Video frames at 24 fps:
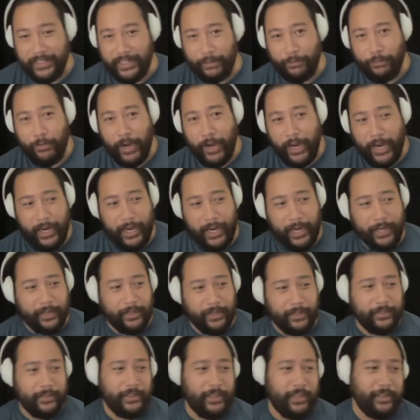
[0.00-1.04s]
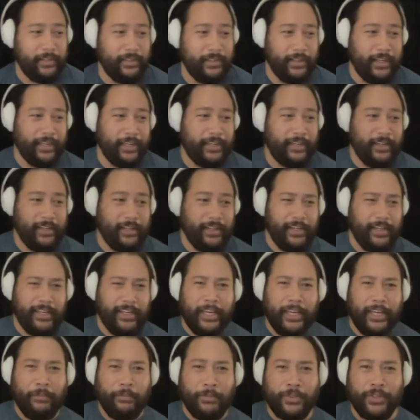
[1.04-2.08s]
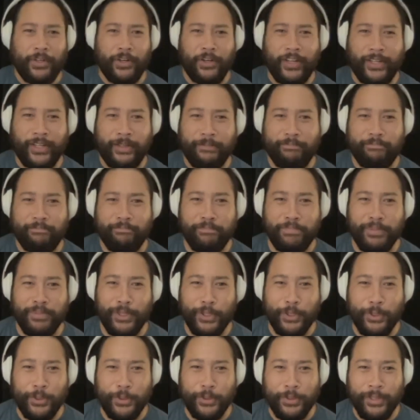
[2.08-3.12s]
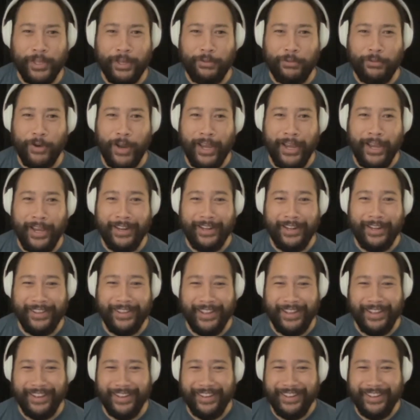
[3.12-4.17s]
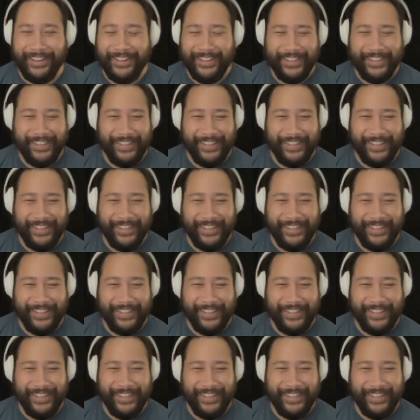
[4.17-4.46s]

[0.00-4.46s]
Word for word: And like Reign, and then like him turning blue, blue red, the electrical,